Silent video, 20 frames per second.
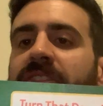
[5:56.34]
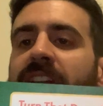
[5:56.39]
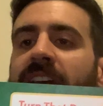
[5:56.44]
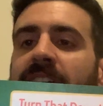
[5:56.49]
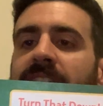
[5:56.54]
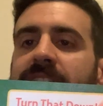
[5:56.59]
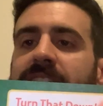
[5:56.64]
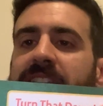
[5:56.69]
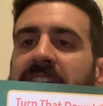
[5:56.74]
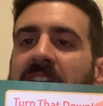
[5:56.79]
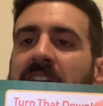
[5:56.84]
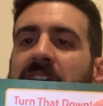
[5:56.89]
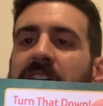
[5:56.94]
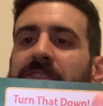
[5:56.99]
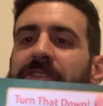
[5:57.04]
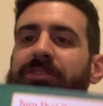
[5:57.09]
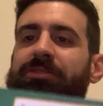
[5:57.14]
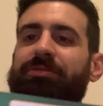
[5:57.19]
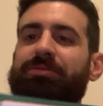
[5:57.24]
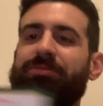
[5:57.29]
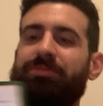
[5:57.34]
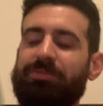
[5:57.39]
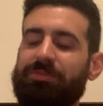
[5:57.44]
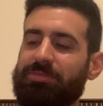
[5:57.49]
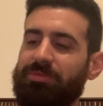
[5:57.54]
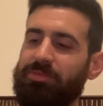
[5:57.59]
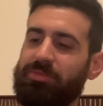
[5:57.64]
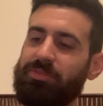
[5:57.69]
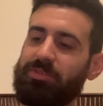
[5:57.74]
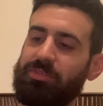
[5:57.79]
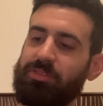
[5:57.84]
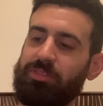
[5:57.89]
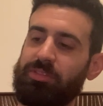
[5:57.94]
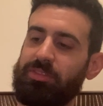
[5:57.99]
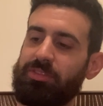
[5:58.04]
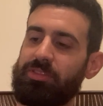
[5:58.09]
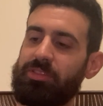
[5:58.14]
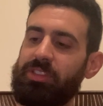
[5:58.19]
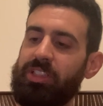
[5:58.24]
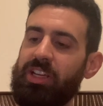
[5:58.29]
that down.
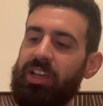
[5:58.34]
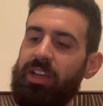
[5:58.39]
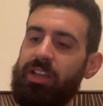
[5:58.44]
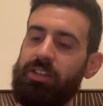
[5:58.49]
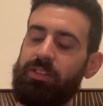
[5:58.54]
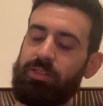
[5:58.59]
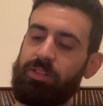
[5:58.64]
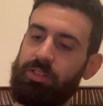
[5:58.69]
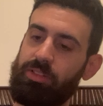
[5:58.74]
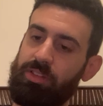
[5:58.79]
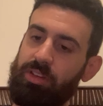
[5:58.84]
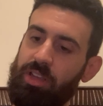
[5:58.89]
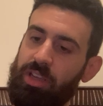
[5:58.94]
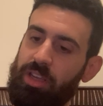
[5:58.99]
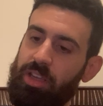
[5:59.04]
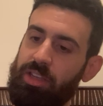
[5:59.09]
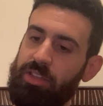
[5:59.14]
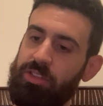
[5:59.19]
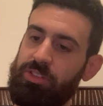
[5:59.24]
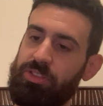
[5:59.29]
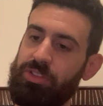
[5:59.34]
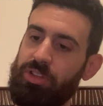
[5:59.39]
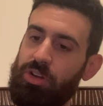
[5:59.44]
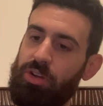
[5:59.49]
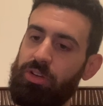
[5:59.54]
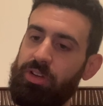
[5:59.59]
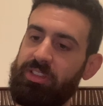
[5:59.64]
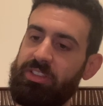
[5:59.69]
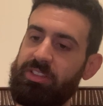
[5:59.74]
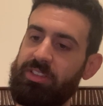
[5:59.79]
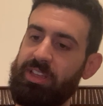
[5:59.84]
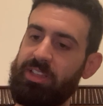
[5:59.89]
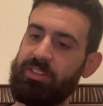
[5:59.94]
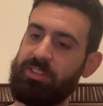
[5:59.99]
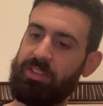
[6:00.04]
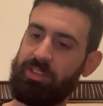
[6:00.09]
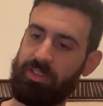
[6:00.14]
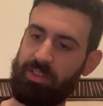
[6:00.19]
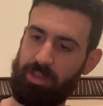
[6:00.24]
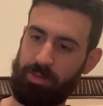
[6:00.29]
Okay, so it says
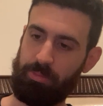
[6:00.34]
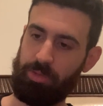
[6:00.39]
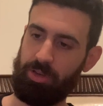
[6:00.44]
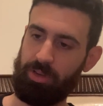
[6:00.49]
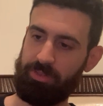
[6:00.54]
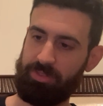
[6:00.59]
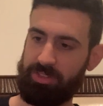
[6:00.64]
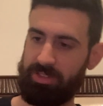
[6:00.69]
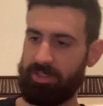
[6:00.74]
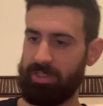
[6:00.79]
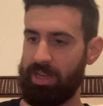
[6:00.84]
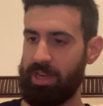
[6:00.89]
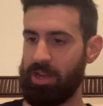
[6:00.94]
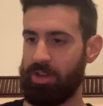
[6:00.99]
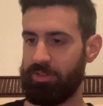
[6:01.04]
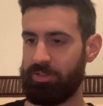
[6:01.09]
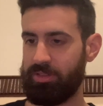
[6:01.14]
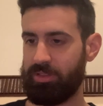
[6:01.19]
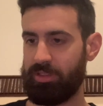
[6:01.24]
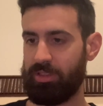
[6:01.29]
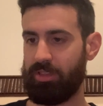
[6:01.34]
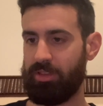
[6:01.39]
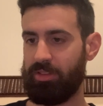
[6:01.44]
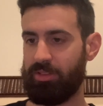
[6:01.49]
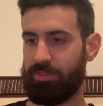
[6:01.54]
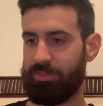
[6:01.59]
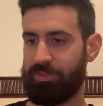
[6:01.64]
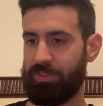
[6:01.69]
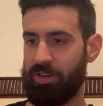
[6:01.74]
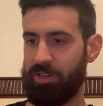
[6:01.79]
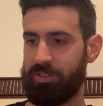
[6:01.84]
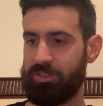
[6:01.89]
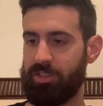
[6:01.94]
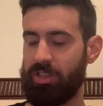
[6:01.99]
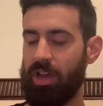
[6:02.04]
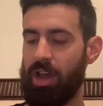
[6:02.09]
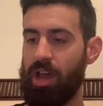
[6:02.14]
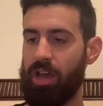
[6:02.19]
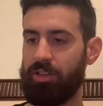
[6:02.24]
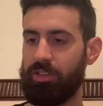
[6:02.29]
the number of sounds in the first
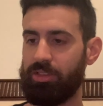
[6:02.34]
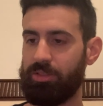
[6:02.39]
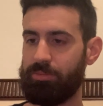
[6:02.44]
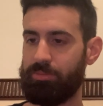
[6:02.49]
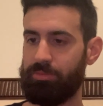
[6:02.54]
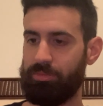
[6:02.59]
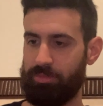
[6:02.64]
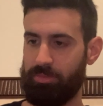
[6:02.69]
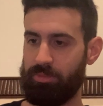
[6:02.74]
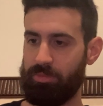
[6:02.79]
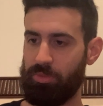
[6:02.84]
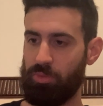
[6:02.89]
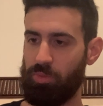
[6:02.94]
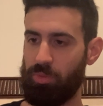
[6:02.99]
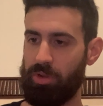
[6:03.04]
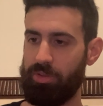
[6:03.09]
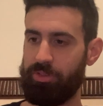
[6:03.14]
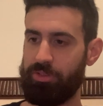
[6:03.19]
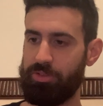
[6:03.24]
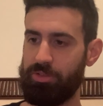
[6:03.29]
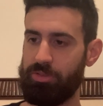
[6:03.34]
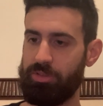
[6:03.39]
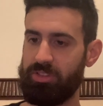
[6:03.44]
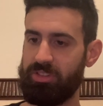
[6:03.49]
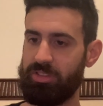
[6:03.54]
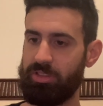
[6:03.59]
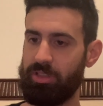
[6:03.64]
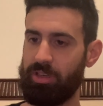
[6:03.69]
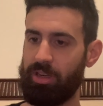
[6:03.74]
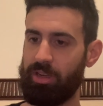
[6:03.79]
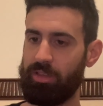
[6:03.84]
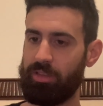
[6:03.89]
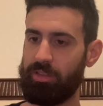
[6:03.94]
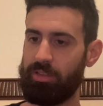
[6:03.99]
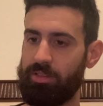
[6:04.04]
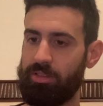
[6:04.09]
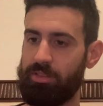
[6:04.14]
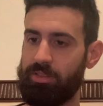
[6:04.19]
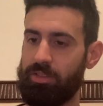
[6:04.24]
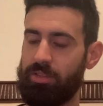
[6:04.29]
column, 1 through 6,
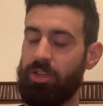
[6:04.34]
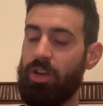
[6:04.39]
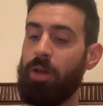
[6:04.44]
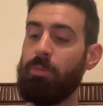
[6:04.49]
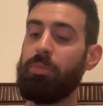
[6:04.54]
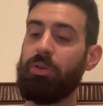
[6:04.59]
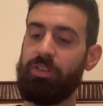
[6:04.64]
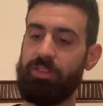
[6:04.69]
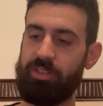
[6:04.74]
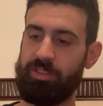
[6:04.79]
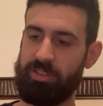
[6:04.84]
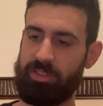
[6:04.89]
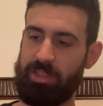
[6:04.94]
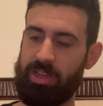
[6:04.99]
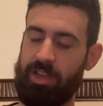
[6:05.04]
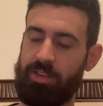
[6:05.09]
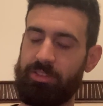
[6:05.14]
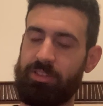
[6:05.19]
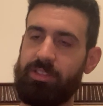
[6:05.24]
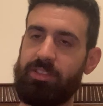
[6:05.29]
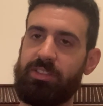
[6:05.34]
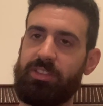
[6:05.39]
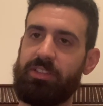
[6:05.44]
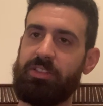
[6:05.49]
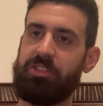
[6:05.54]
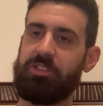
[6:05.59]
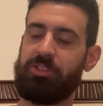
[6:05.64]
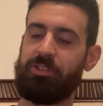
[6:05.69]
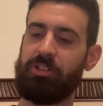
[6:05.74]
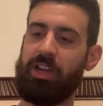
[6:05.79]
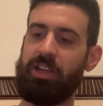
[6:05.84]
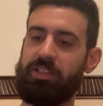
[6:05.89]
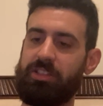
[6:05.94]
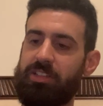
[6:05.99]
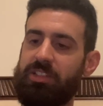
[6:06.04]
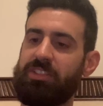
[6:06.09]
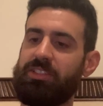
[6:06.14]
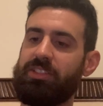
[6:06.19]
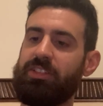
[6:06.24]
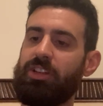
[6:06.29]
number the sounds, this is the
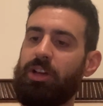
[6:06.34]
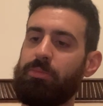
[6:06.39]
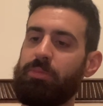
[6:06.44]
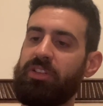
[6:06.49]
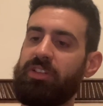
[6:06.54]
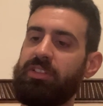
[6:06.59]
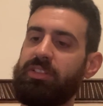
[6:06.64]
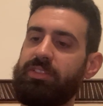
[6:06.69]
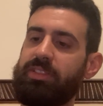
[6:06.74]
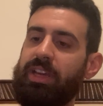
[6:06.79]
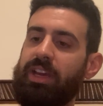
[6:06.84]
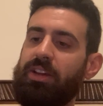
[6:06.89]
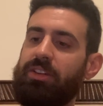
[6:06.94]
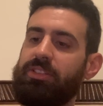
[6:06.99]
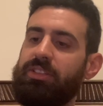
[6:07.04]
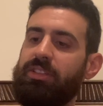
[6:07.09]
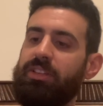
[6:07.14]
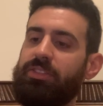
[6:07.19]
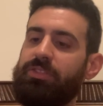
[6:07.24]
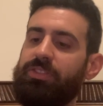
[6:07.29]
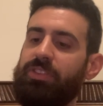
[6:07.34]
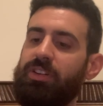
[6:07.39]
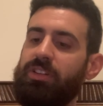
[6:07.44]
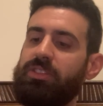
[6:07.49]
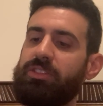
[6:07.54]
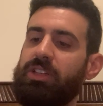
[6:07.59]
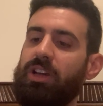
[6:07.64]
directions. Number the sounds in the first